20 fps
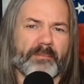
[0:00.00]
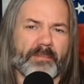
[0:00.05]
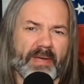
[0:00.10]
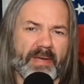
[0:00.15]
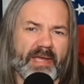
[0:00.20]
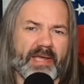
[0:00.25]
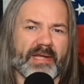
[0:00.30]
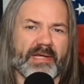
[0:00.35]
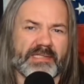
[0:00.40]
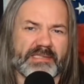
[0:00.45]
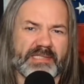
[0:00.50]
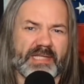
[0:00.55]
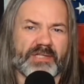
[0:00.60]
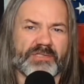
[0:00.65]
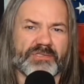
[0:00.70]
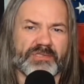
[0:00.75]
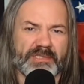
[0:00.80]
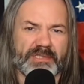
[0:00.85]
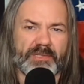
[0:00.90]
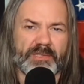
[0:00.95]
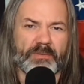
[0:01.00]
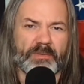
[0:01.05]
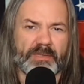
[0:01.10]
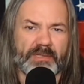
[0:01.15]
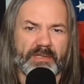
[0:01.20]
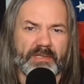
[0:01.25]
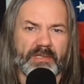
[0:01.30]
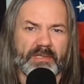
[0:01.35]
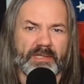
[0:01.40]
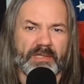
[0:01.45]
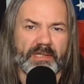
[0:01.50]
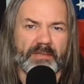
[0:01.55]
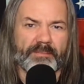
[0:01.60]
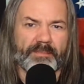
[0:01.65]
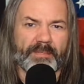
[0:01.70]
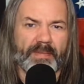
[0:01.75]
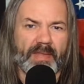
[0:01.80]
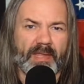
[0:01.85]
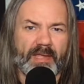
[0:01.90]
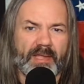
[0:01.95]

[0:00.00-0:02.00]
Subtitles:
bad it's actually going on.